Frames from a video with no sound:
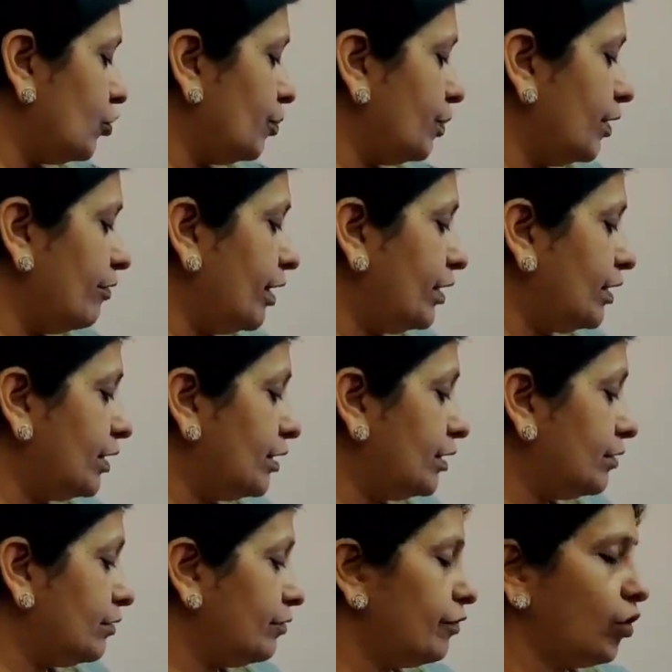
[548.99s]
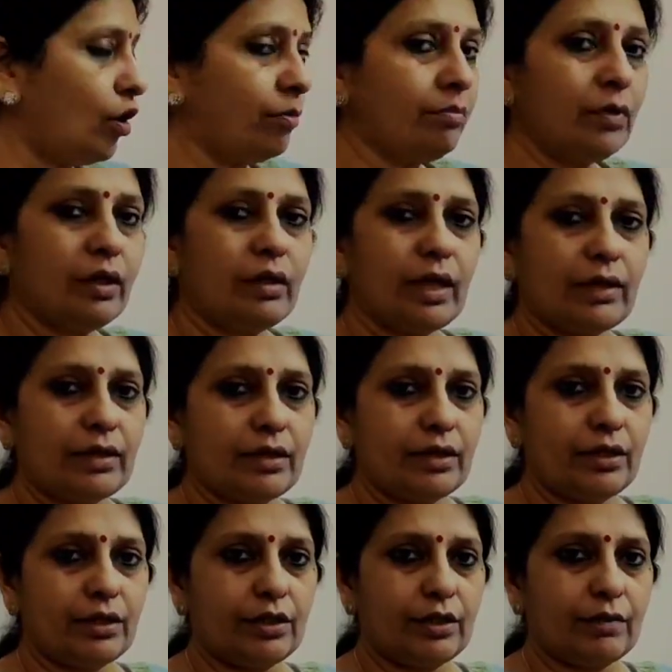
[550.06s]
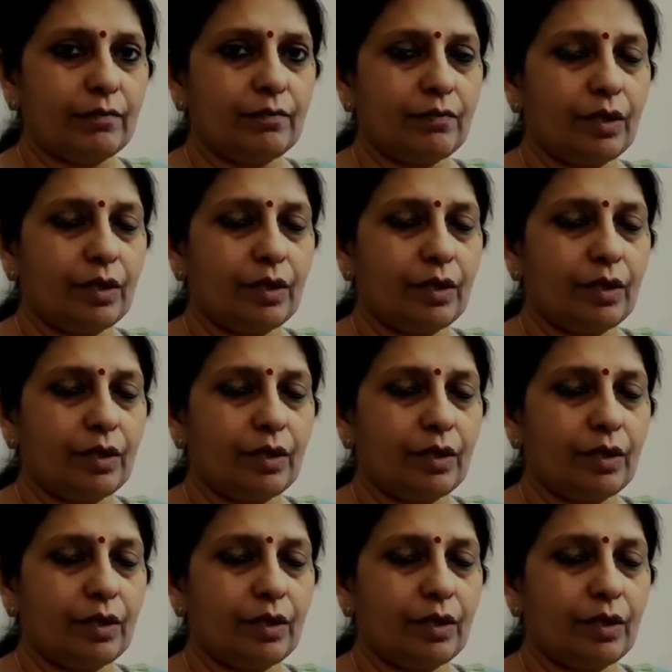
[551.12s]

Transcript: to prevent it from rancidity,